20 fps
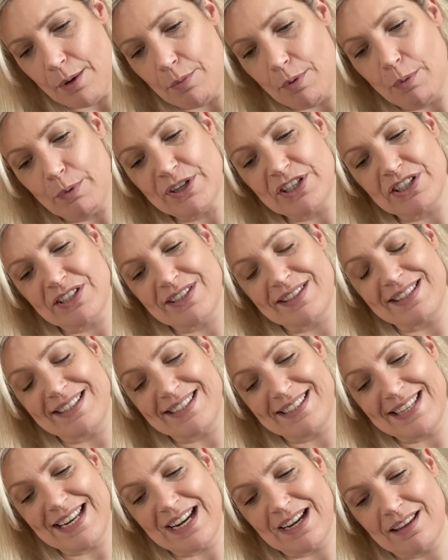which is the
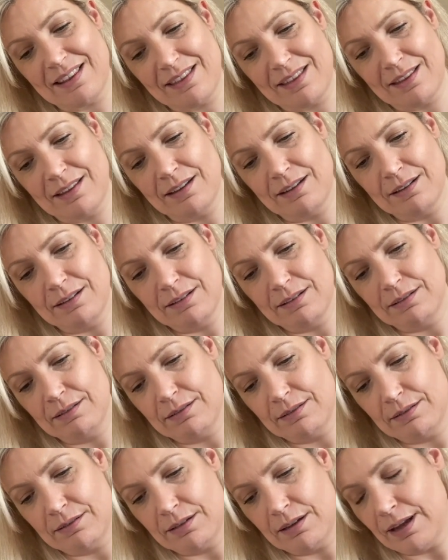6th
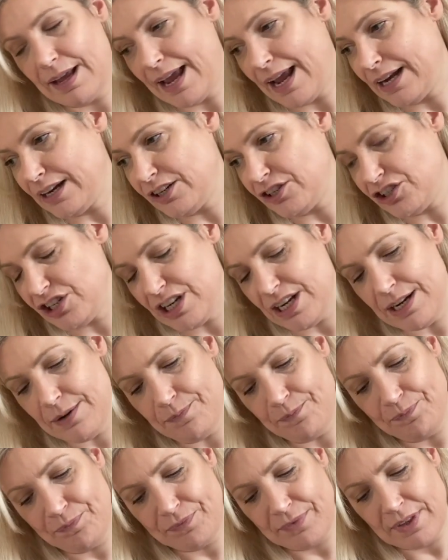
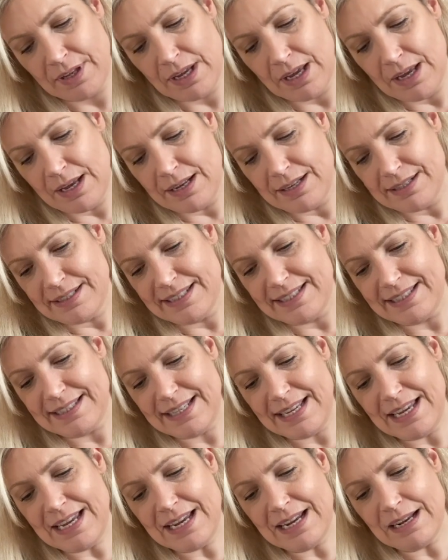energy.
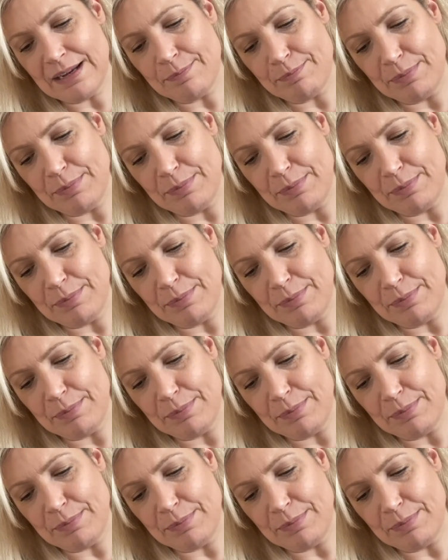Seeing